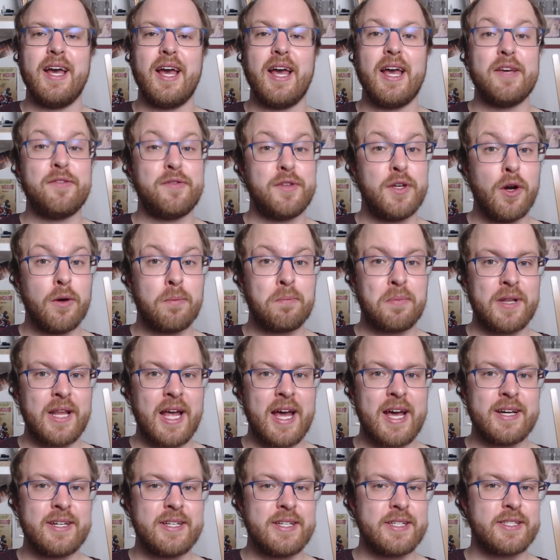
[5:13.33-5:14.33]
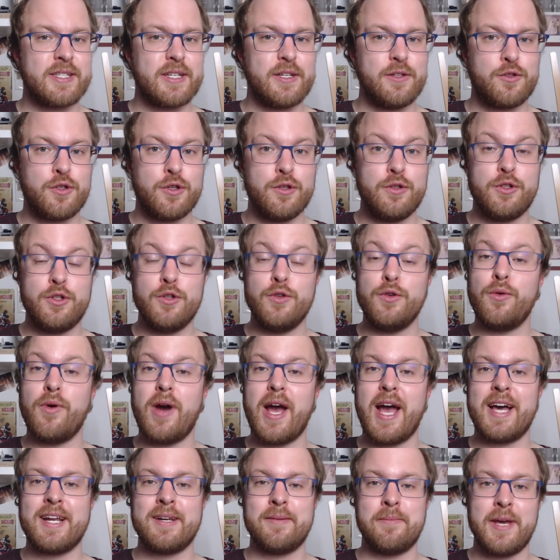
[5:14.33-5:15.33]
If your plan is to do
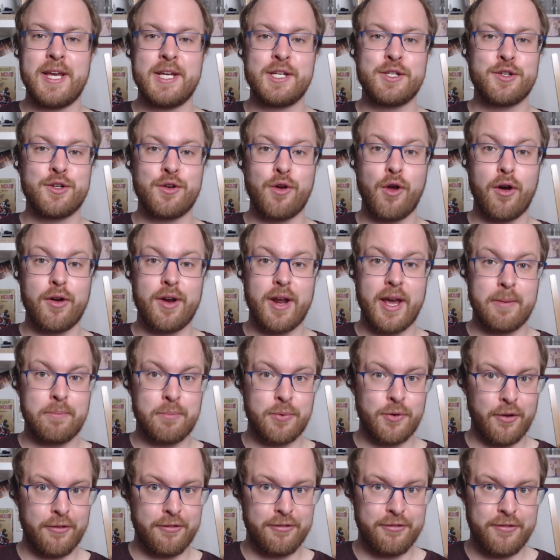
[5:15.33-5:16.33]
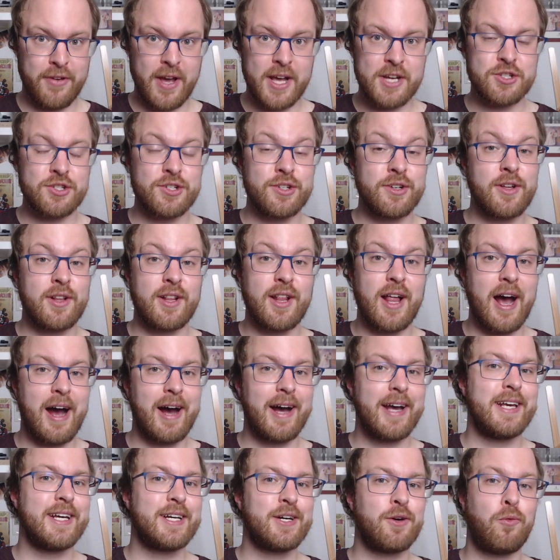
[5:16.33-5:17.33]
animation on a professional,
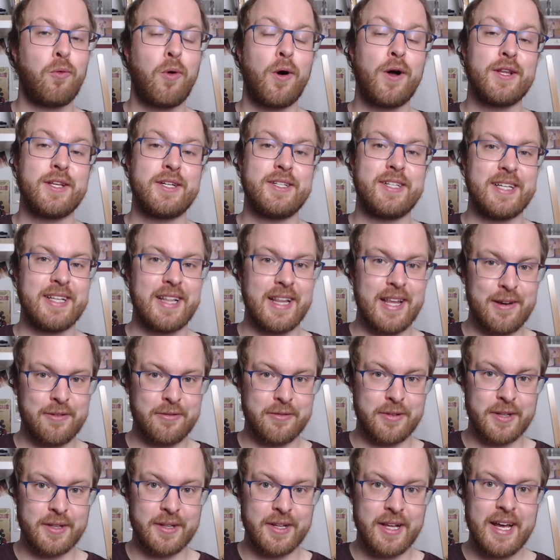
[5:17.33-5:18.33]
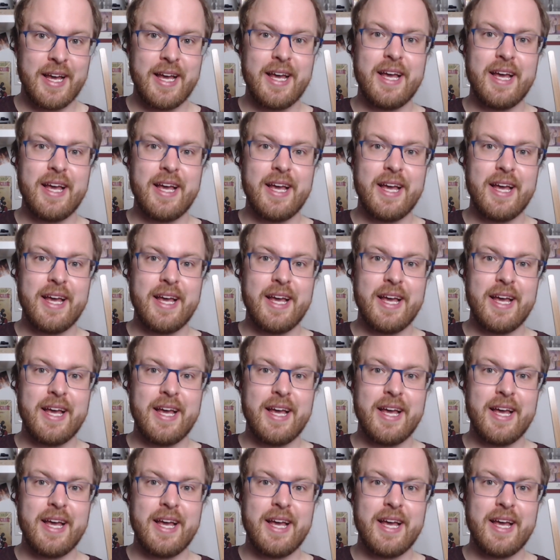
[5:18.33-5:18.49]
high-quality level,